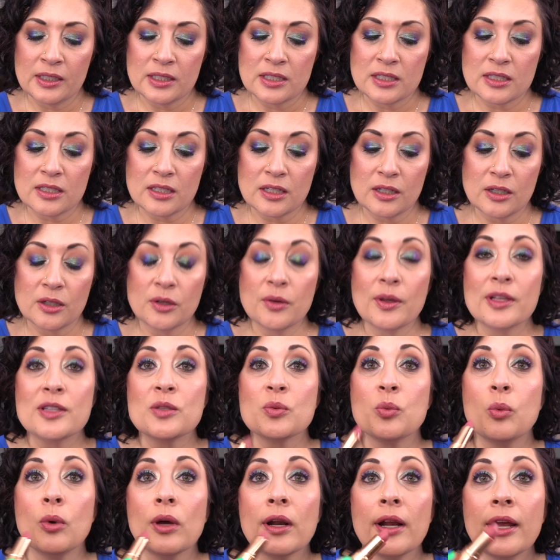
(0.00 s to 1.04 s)
So
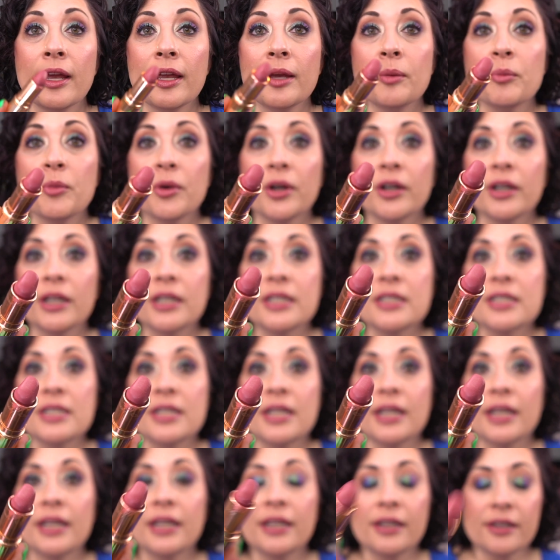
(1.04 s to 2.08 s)
that's what I am wearing
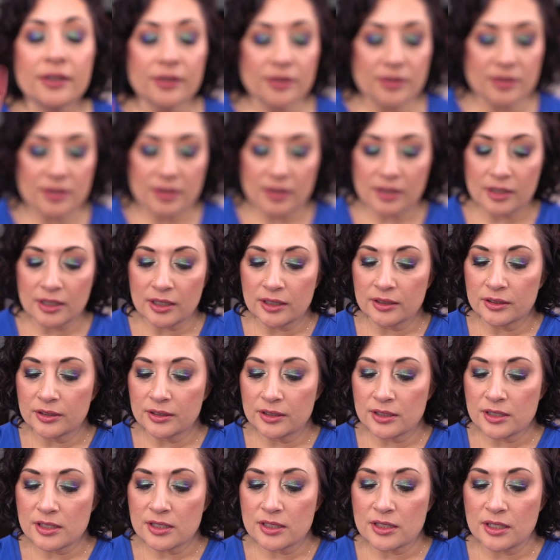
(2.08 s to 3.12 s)
today. Here's the color.
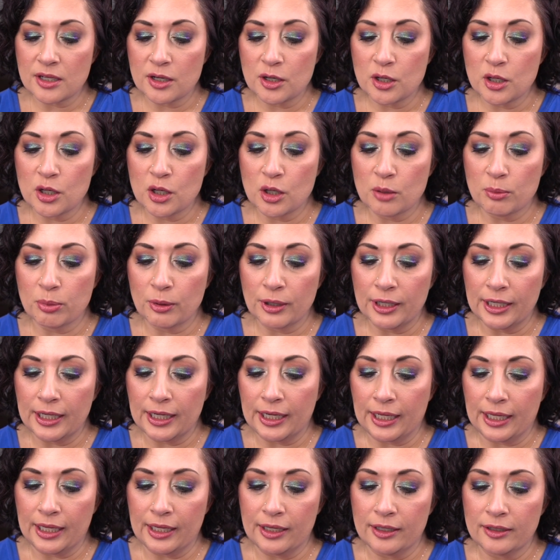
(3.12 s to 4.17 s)
It's so
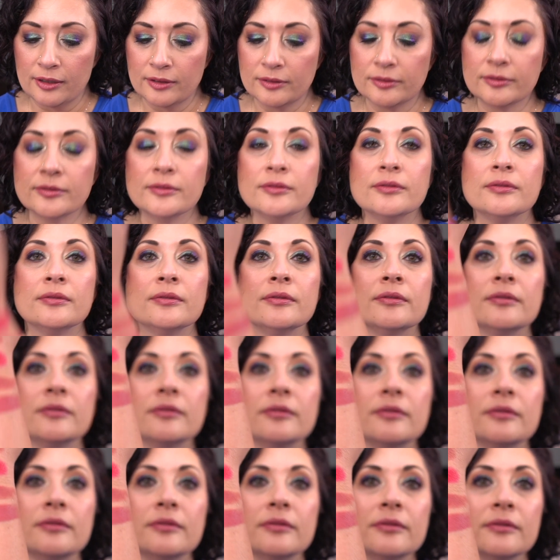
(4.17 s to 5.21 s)
pretty.
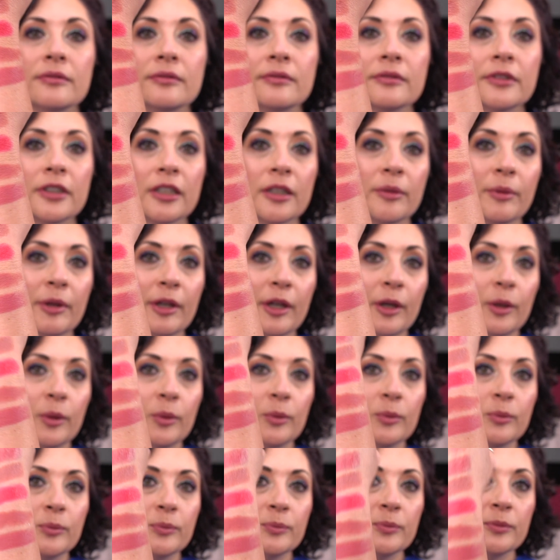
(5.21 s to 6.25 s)
There we go.
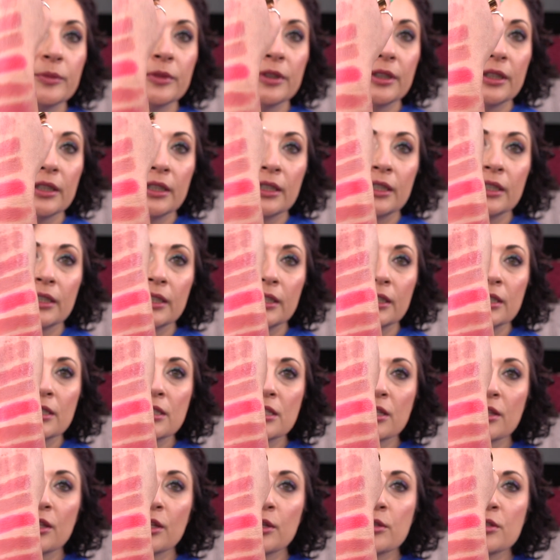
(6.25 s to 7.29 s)

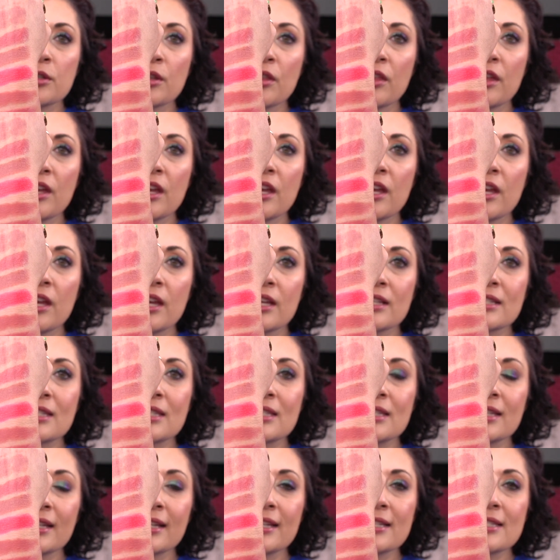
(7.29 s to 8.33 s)
So those are the
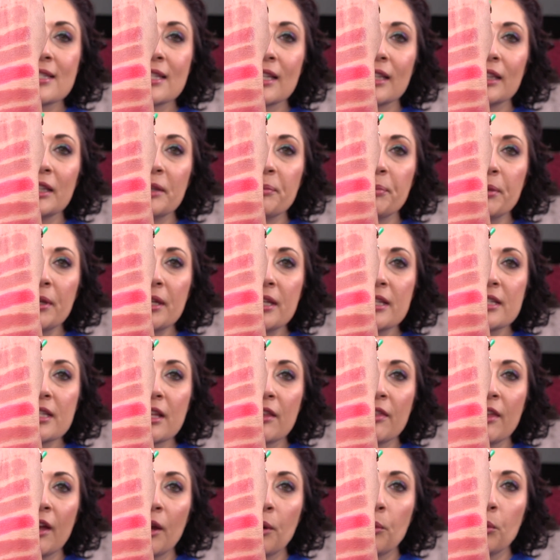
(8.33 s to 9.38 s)
six lippies
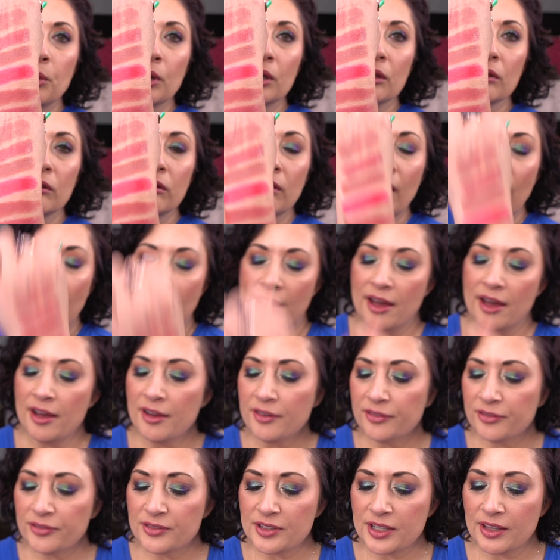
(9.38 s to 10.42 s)
that were
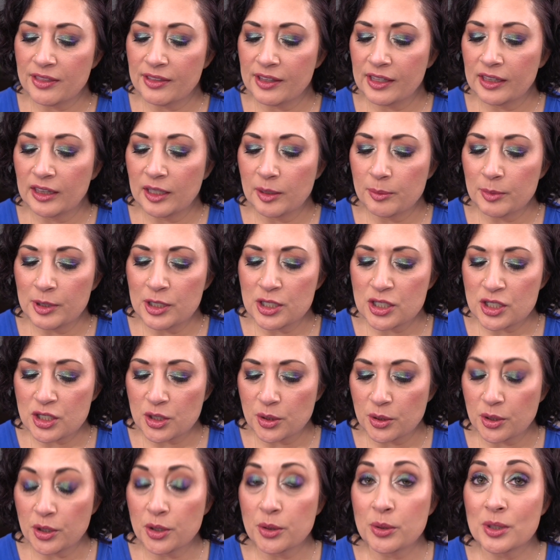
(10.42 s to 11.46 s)
left. And then let me show
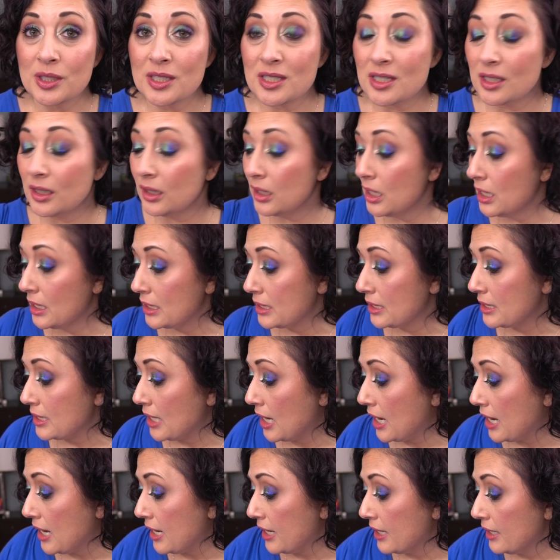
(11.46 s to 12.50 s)
you the deluxe
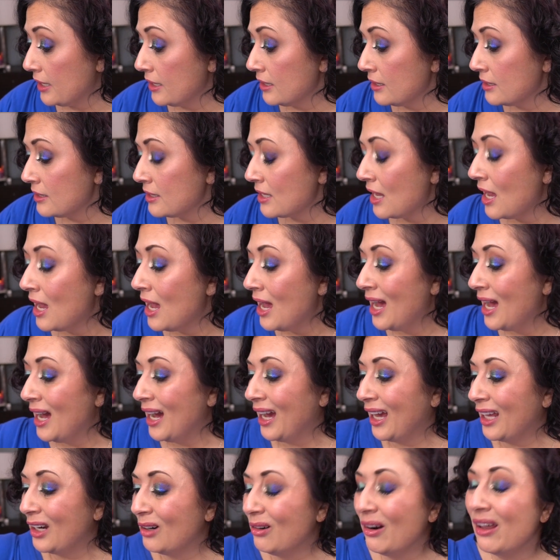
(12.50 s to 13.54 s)
size.
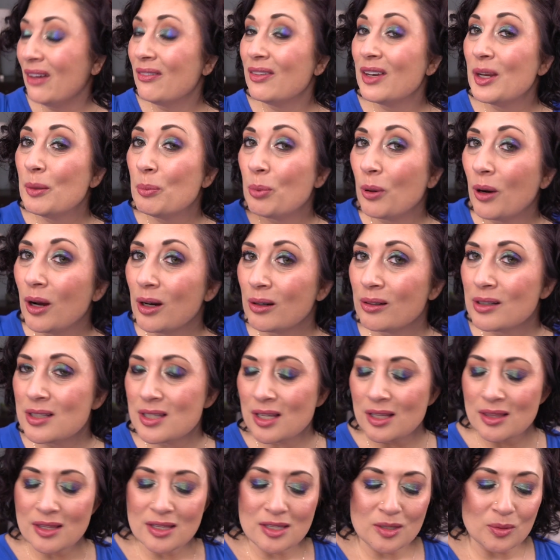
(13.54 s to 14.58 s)
I don't have any progress
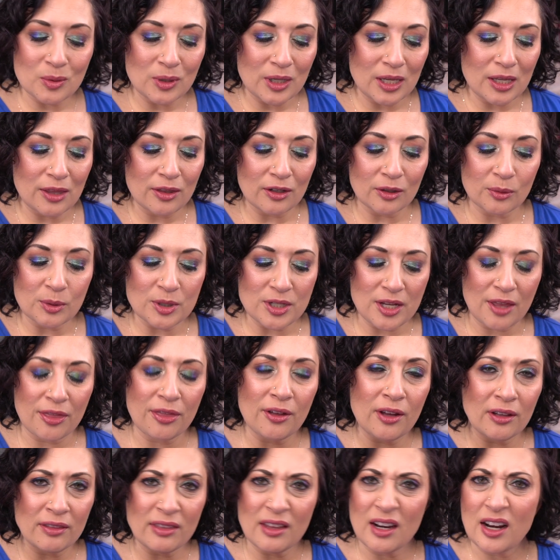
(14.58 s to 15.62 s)
on this one either, which I
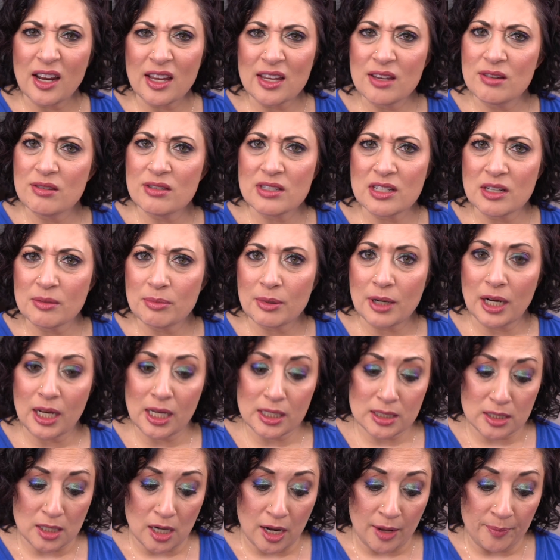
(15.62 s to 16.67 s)
thought that I used it, but I
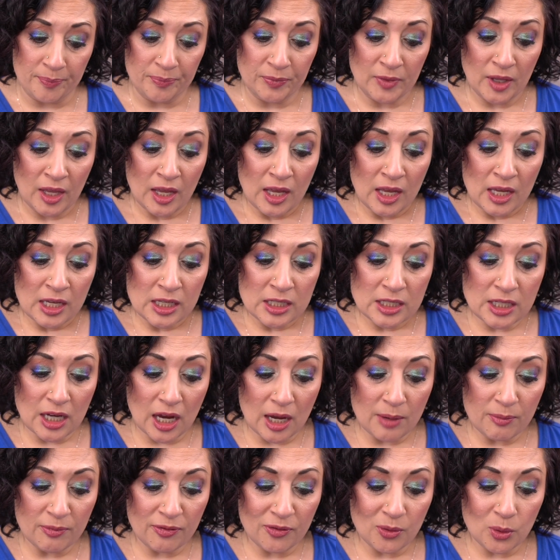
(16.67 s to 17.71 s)
guess not.
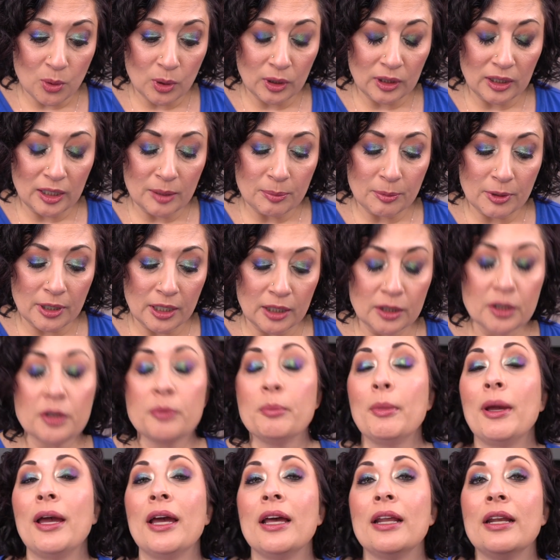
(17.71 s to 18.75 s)
Tom Ford Lip Color
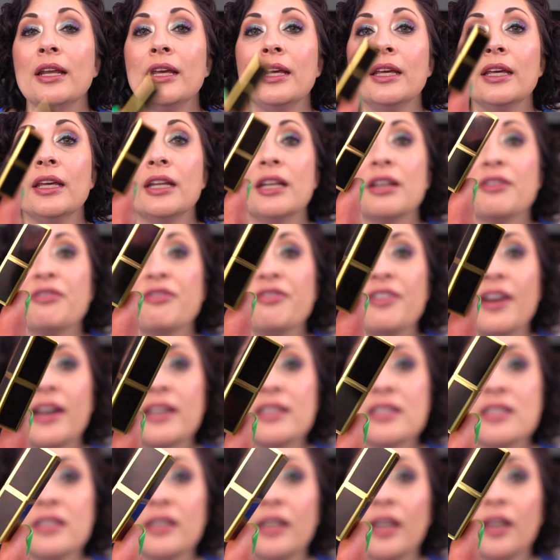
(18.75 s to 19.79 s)
Matte in
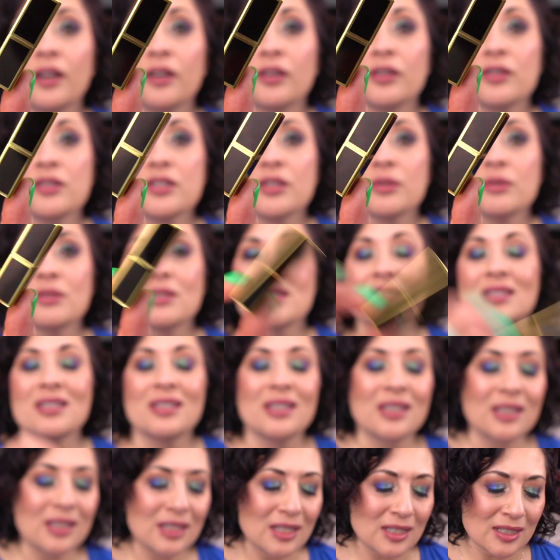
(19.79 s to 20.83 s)
Fascinator. So it's this
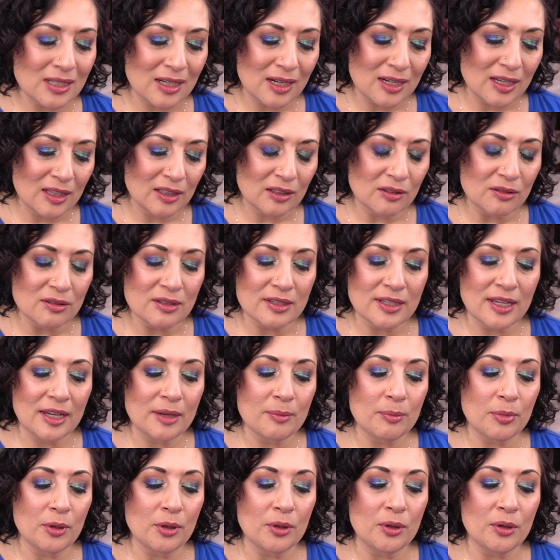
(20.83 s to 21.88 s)
teeny tiny little
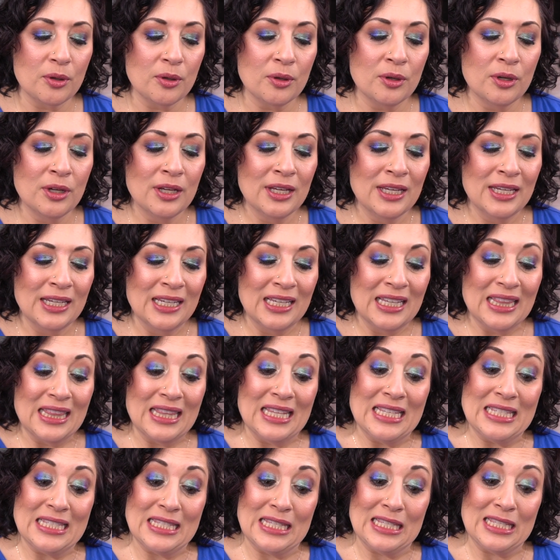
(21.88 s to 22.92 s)
sample.
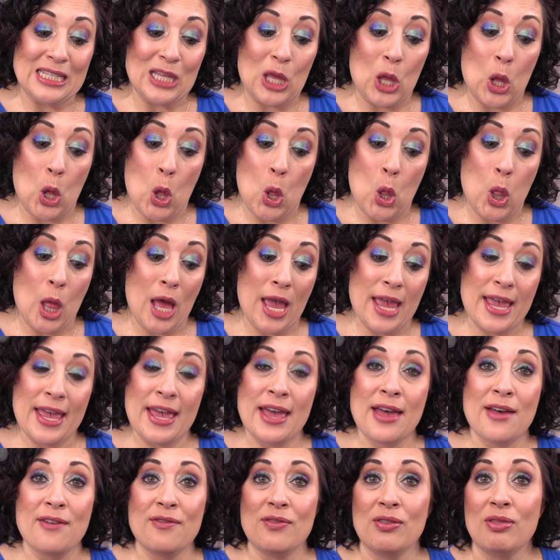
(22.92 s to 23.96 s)
This is all I
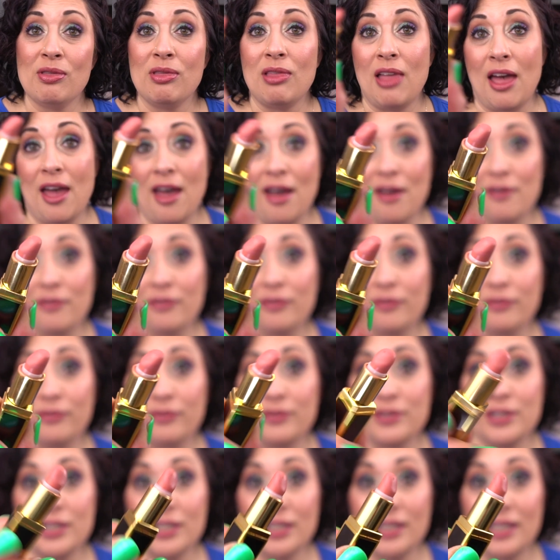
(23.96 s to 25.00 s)
have
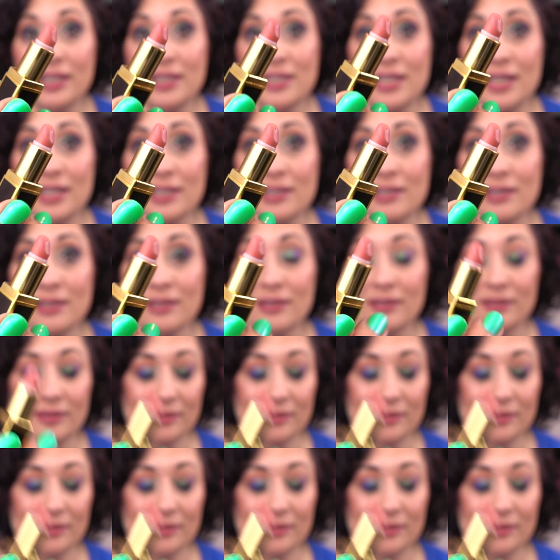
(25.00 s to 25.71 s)
left. That's it.